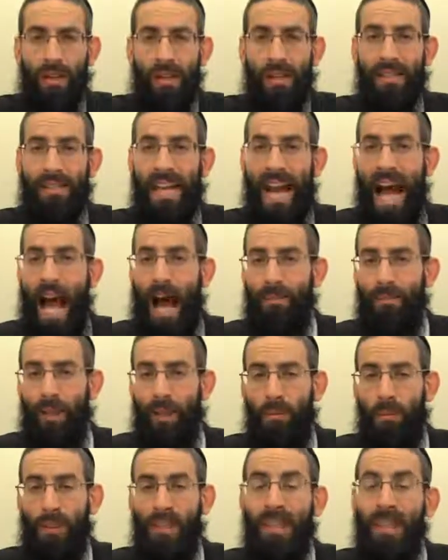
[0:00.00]
is
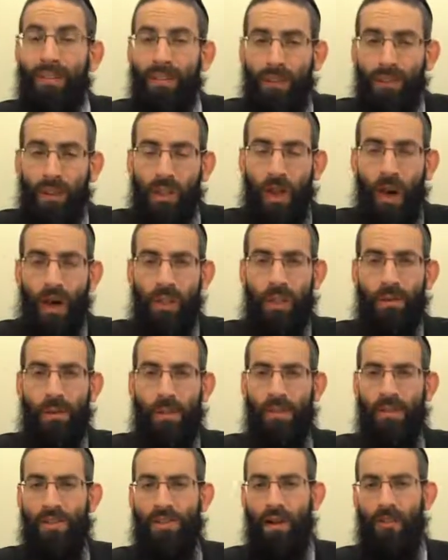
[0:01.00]
applicable even regarding mitzvahs to